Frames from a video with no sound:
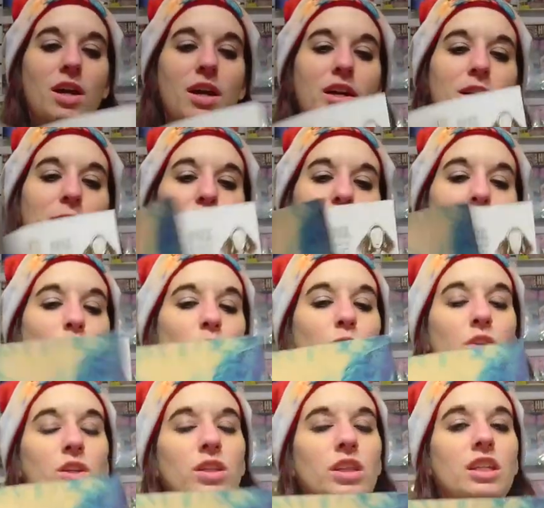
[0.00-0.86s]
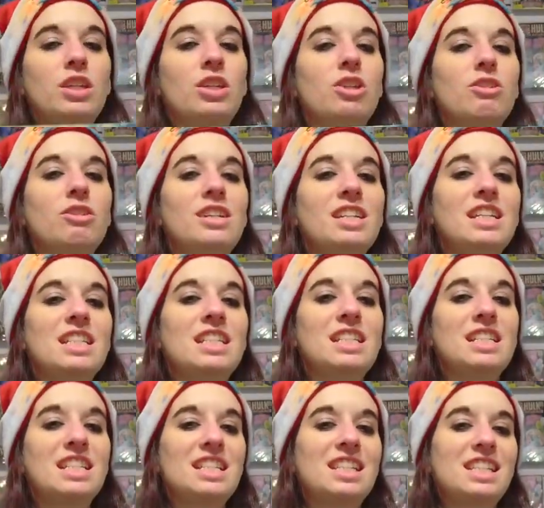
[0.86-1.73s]
i'm um, really curious
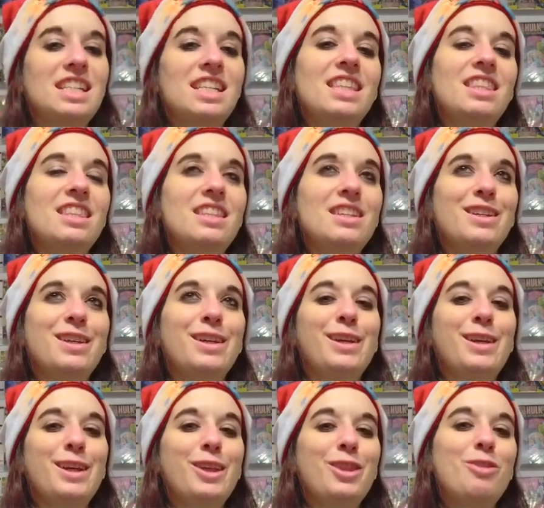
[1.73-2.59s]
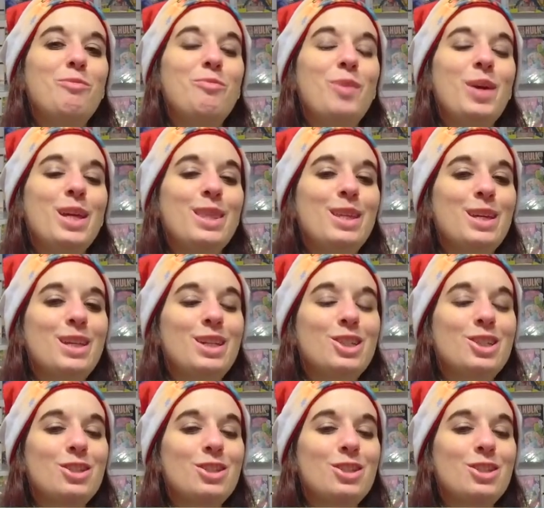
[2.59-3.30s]
to see the the way that it,